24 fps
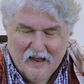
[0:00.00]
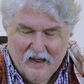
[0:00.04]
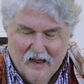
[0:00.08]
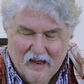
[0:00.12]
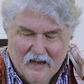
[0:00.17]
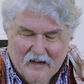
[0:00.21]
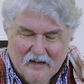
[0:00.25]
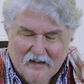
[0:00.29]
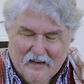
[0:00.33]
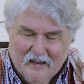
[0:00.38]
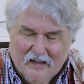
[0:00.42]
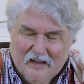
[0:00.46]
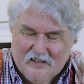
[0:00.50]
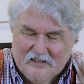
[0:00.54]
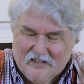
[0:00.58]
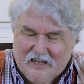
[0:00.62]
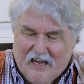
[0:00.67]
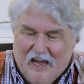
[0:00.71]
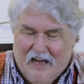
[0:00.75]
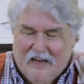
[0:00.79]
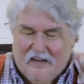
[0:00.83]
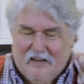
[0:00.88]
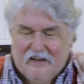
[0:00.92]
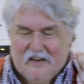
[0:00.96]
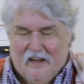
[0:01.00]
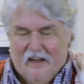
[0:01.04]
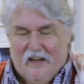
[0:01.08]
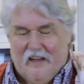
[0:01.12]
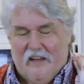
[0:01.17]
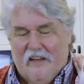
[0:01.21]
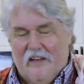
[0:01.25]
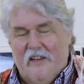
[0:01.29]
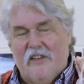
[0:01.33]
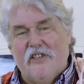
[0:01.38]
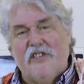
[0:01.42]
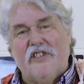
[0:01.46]
and it's
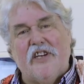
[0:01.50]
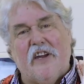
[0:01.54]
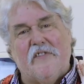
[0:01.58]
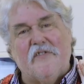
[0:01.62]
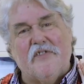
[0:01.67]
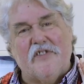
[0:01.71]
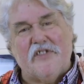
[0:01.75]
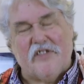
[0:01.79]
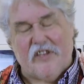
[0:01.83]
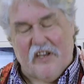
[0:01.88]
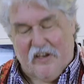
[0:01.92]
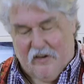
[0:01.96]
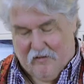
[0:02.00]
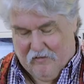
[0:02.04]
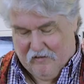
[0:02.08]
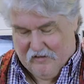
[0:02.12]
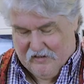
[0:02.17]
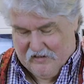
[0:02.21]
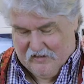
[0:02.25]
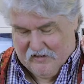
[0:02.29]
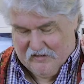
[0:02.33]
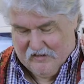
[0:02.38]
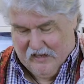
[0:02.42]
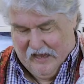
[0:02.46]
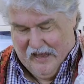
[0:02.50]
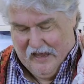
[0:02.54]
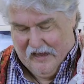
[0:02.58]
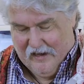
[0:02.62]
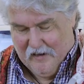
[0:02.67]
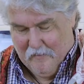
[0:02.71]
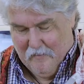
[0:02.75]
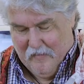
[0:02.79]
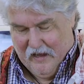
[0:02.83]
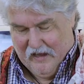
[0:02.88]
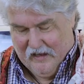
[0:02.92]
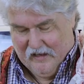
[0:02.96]
under Chef Secrets,
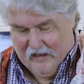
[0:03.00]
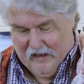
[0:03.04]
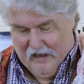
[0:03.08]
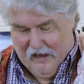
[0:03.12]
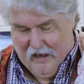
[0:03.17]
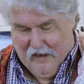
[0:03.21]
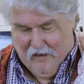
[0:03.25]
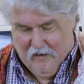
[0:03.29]
how to make a